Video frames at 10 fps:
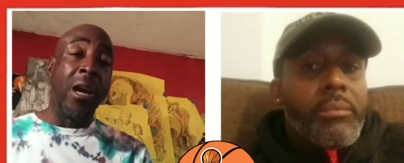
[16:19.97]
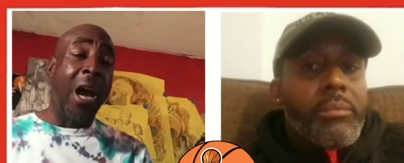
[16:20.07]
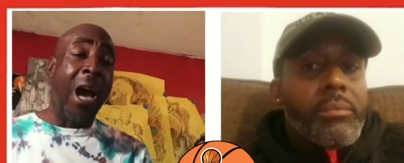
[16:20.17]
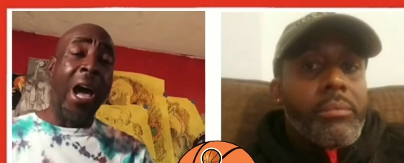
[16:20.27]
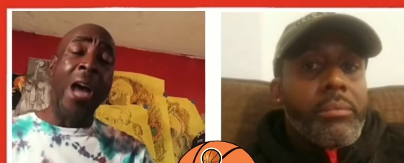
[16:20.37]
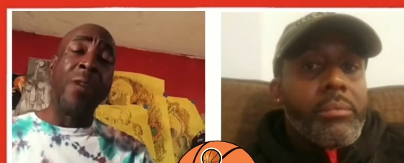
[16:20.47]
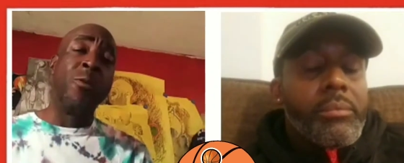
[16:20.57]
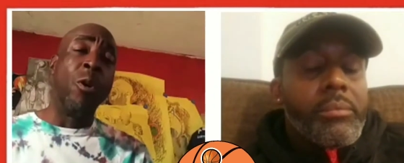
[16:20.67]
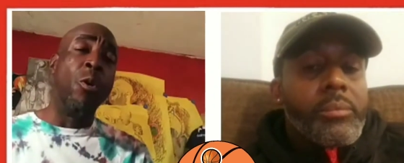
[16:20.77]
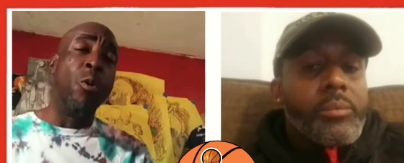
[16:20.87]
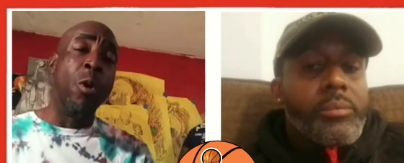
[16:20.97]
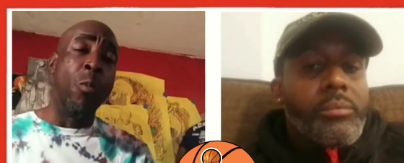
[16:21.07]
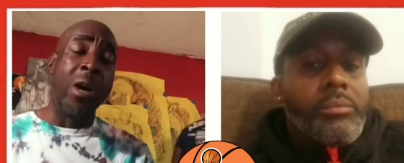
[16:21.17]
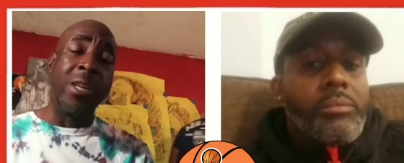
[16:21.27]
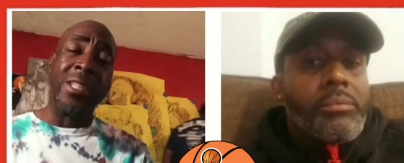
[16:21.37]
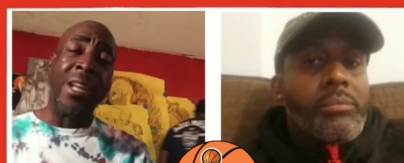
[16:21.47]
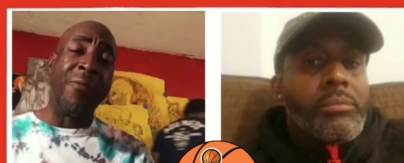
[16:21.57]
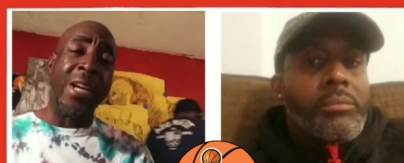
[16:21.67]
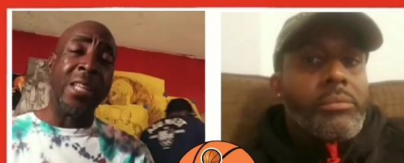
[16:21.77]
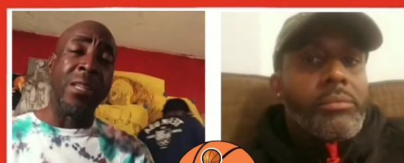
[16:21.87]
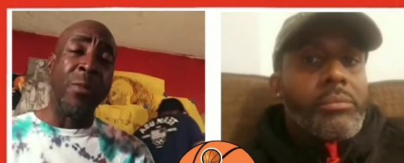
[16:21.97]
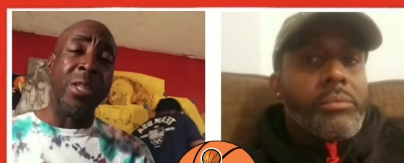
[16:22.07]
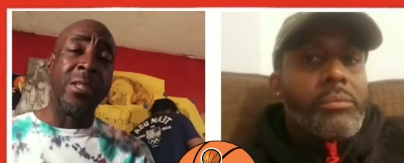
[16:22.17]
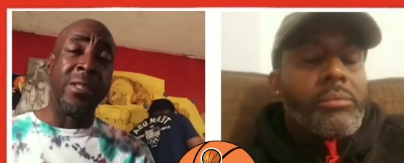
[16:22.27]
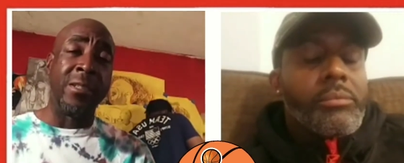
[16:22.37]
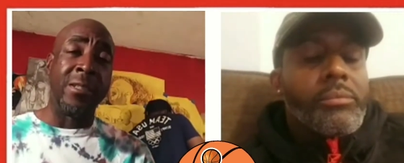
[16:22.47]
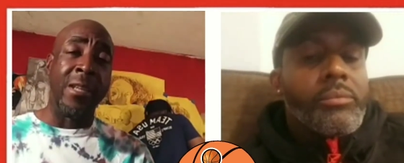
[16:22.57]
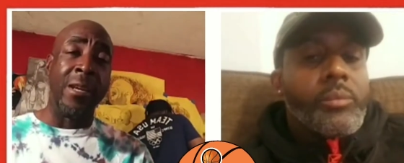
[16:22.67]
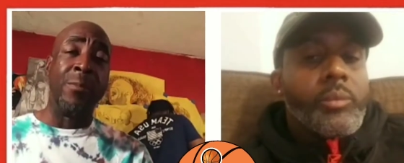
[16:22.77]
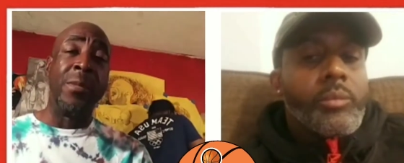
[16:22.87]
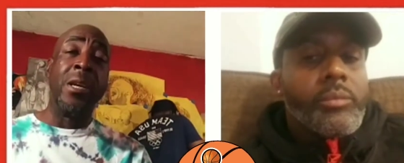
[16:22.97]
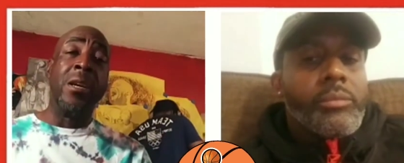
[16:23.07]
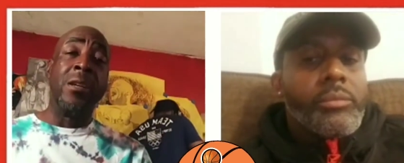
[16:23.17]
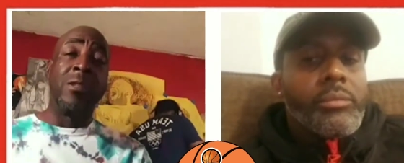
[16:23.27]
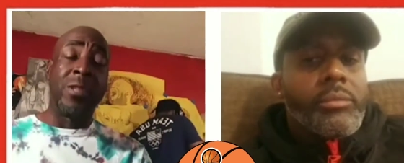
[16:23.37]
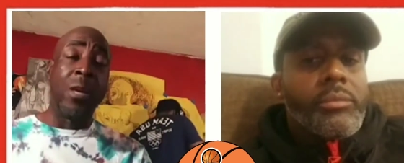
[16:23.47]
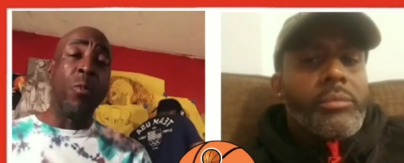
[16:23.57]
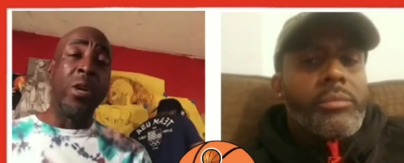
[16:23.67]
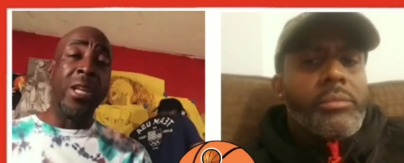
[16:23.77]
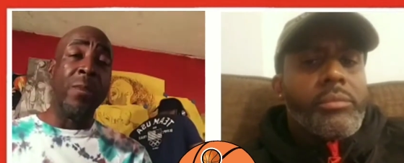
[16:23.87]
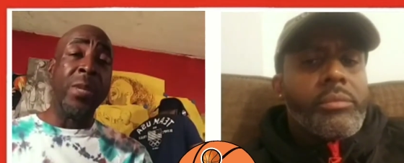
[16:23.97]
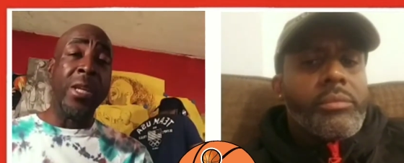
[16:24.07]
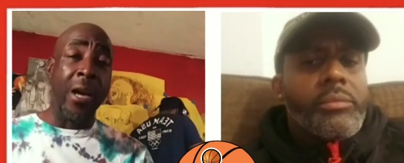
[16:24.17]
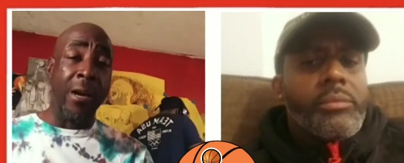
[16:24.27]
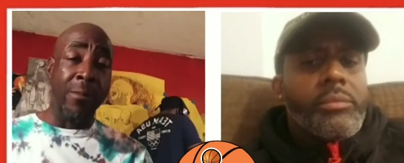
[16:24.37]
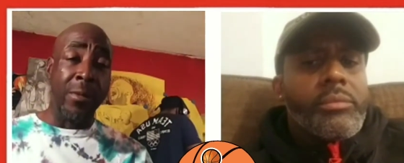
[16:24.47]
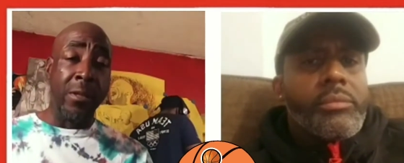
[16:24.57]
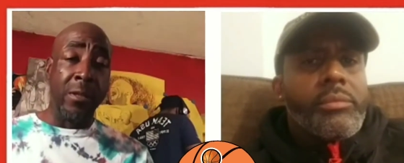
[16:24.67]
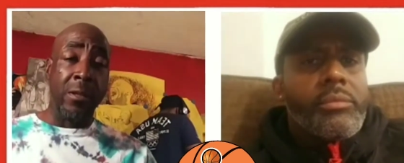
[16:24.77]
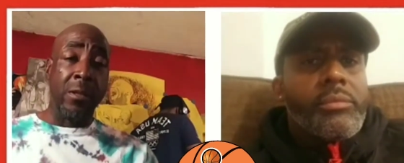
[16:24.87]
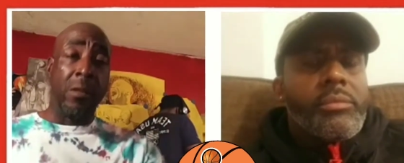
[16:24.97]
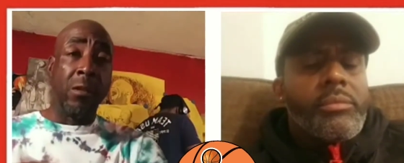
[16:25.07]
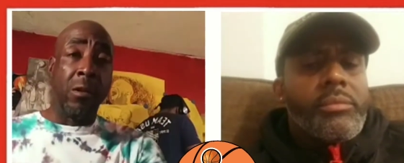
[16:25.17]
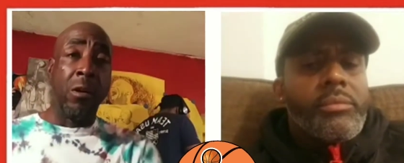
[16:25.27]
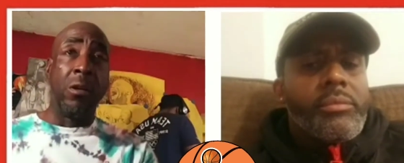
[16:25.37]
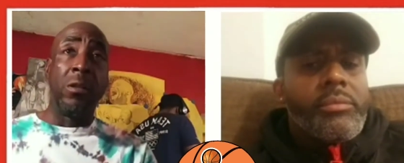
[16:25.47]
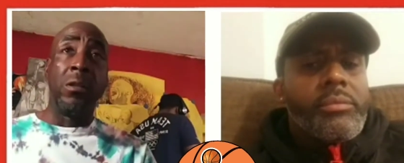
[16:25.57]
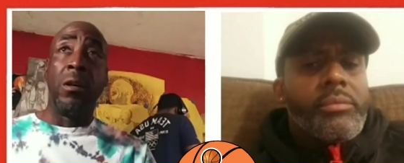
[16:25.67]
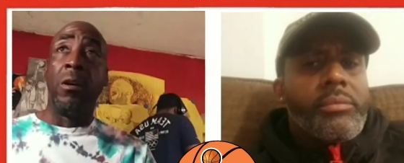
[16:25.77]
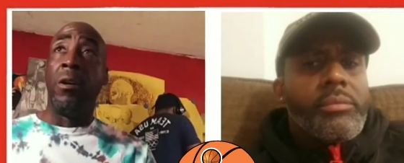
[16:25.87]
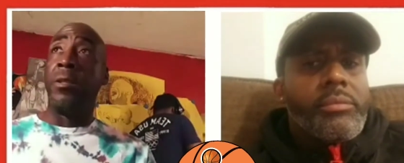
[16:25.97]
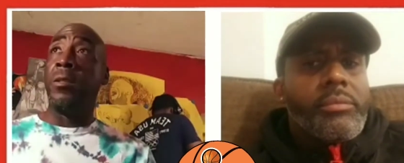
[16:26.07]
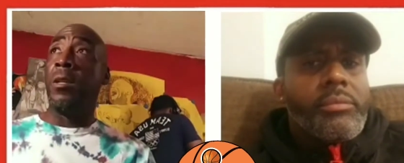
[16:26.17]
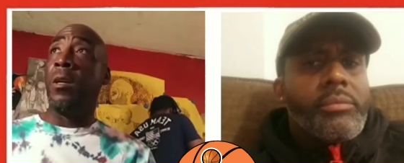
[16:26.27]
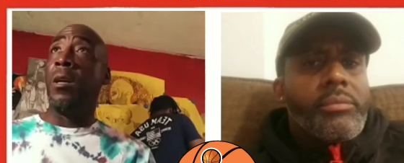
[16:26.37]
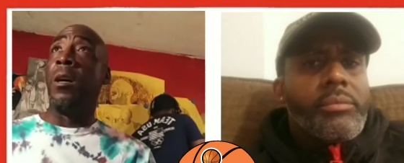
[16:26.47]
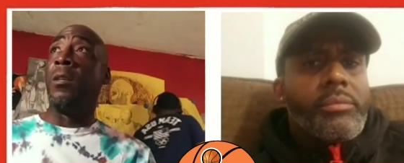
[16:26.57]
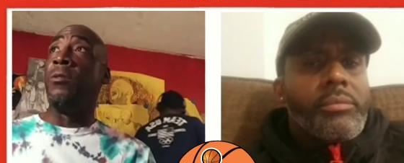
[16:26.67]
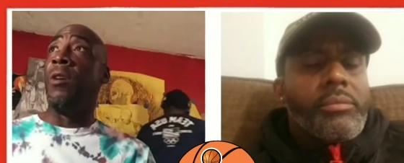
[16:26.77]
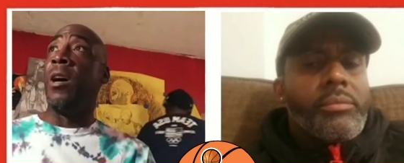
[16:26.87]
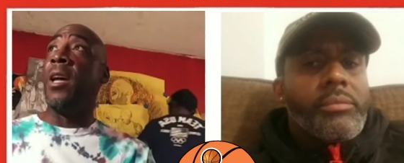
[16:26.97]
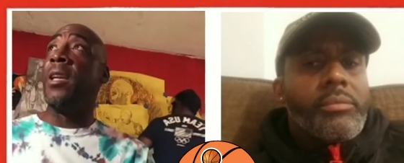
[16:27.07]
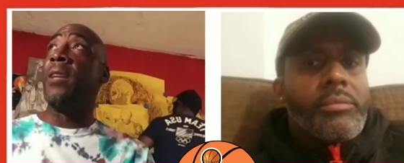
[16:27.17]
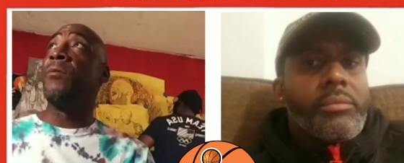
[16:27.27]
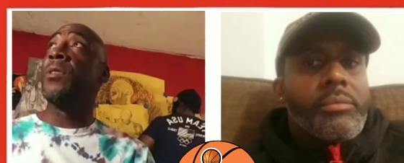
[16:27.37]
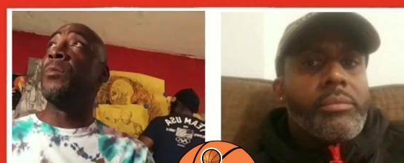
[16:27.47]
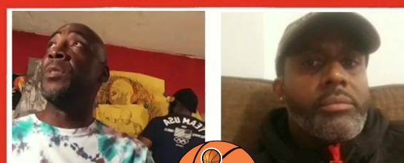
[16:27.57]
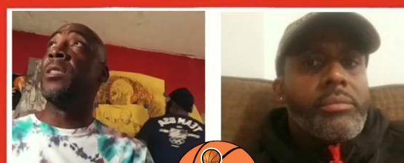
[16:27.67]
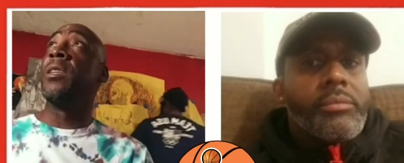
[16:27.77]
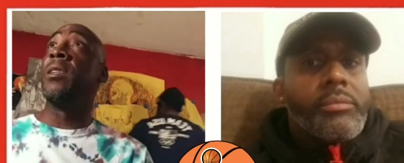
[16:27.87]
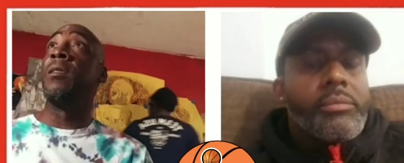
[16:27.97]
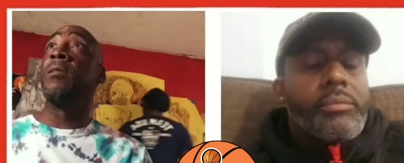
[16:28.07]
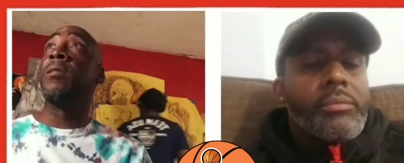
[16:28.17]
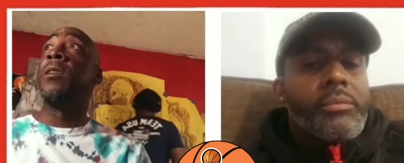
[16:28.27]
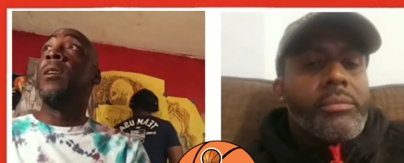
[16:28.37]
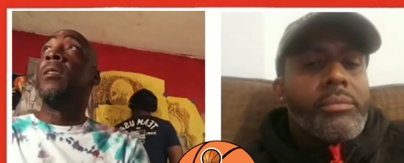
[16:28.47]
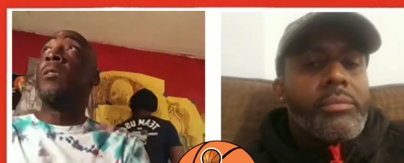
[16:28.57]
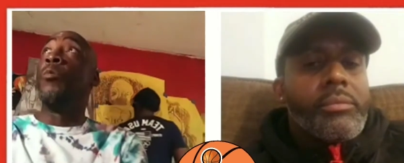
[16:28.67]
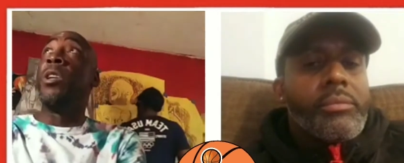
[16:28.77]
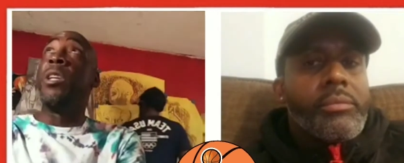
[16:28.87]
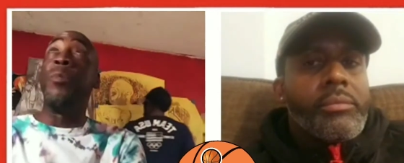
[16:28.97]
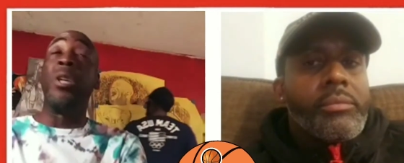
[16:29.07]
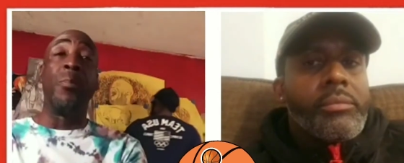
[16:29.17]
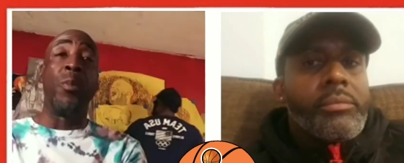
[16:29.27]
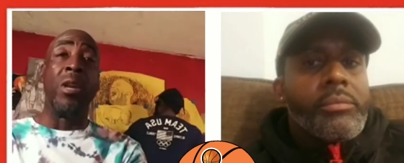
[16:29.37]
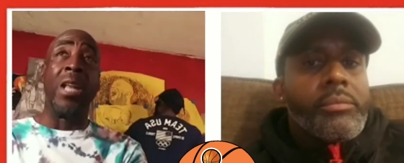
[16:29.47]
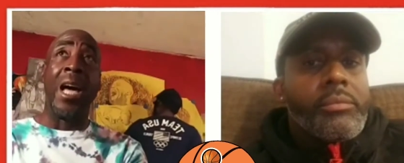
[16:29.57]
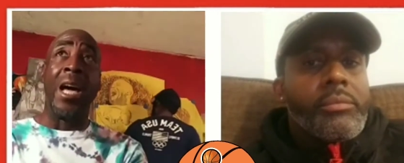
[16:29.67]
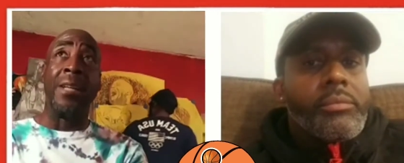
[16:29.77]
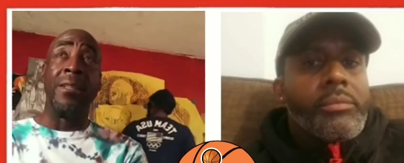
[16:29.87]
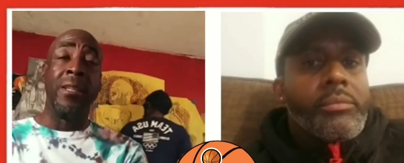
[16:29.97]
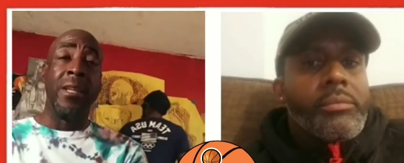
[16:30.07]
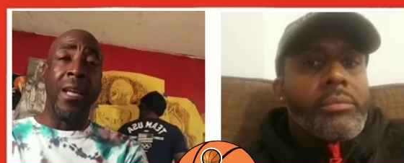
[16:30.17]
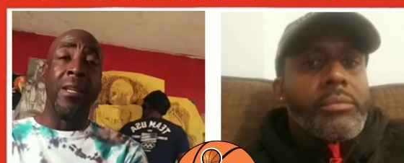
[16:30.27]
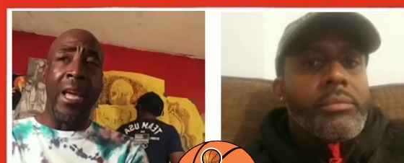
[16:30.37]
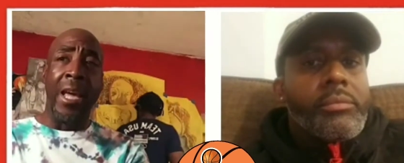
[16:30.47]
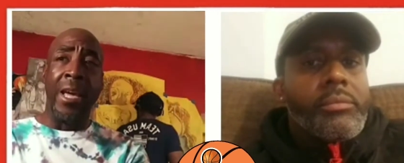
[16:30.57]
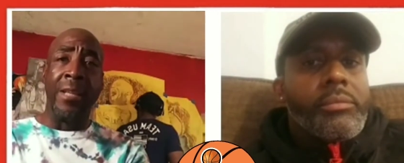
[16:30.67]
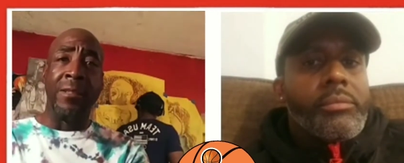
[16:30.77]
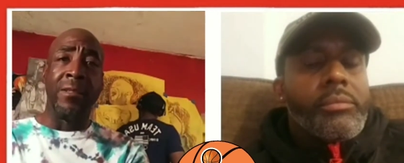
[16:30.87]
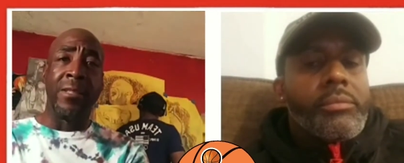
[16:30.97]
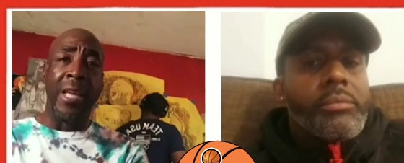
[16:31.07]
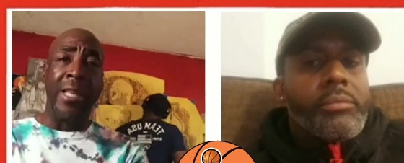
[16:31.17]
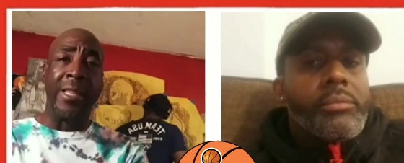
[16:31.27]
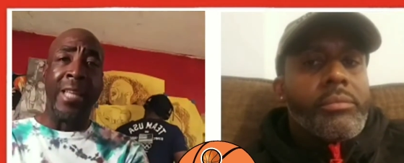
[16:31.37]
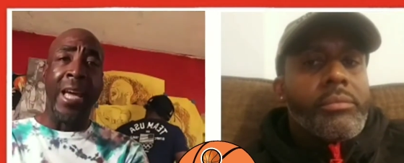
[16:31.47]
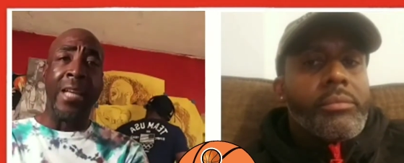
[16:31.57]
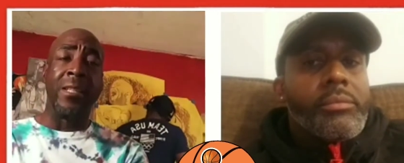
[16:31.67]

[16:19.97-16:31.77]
Speaker 1: I, I don't know who it was, and I forgot to mention this to STEM. Someone hit me up on, uh, you know, I hate mosquitoes. Someone hit me up online and said that